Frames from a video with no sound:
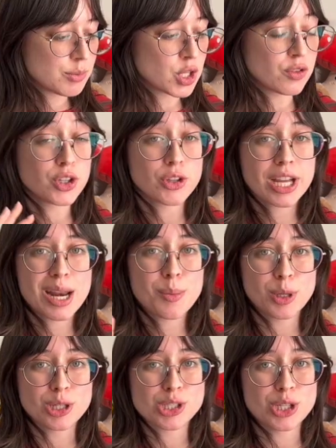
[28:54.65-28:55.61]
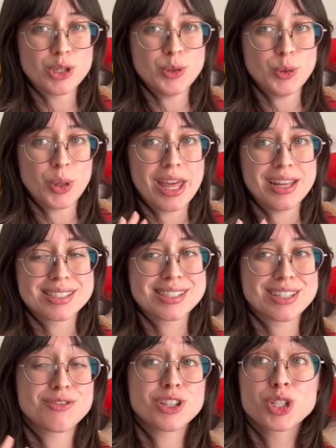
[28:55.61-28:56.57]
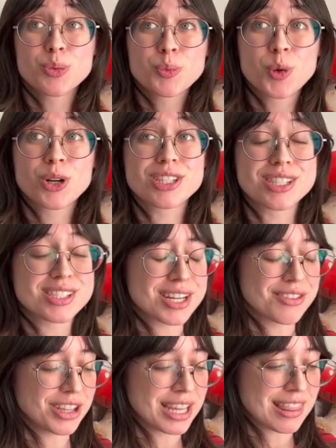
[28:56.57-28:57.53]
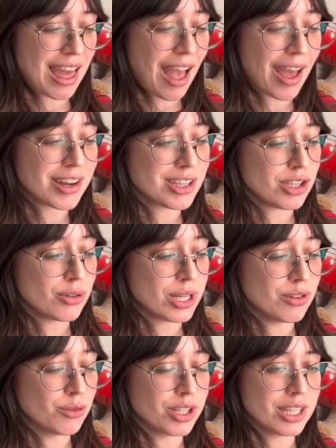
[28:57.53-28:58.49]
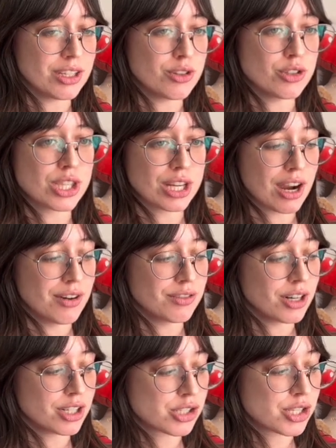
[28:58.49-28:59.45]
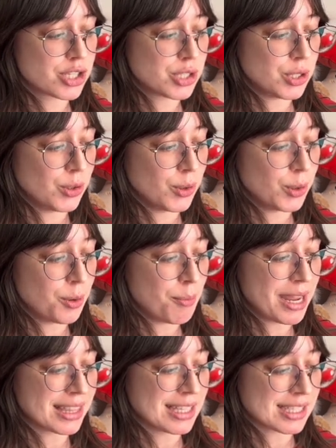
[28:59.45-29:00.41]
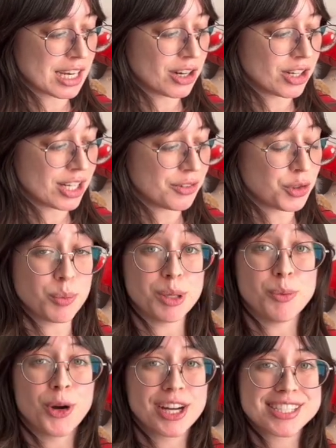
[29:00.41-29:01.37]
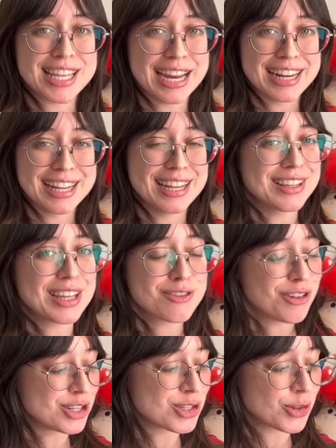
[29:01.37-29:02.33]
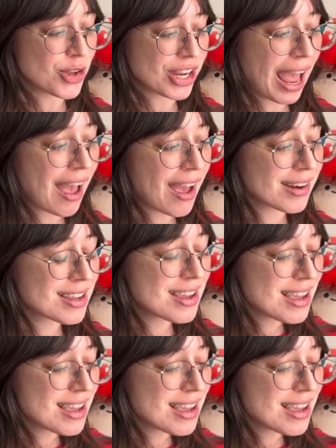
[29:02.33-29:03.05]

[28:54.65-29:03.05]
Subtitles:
So if you're the kind of person who likes vision boards and stuff like that, you can really use the covers to make this area a little bit more exciting and like fun to look at.